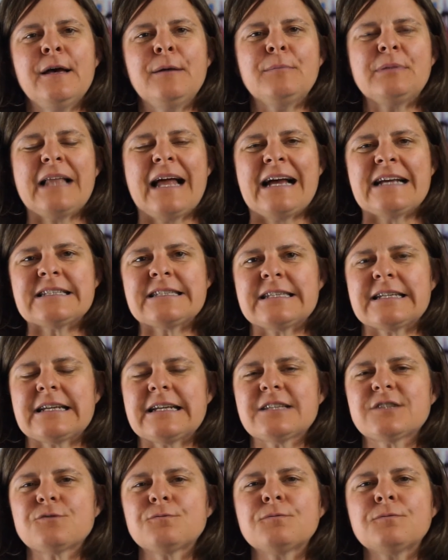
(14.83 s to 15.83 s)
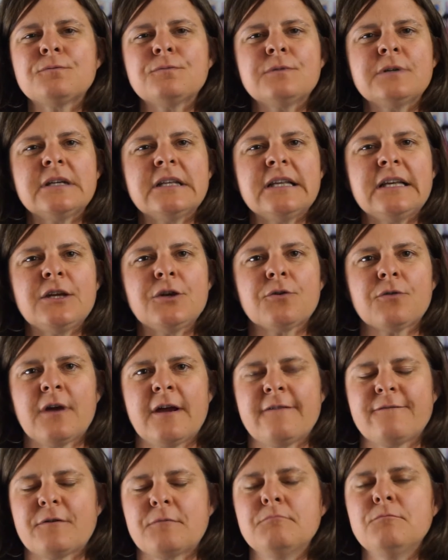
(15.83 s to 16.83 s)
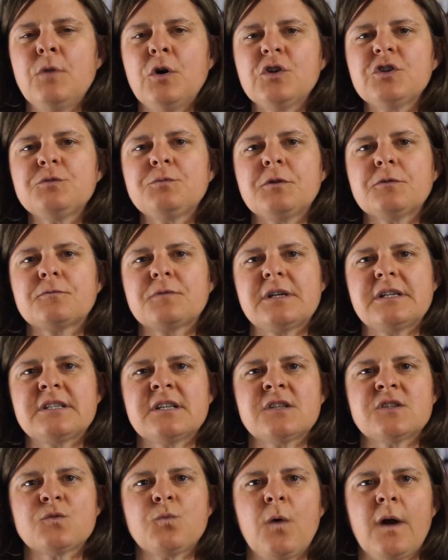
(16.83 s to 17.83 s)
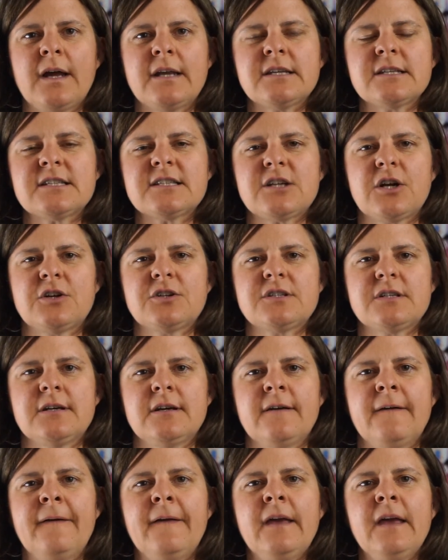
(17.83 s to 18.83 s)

Plastic, it's really great for multiple reasons. Why to start to,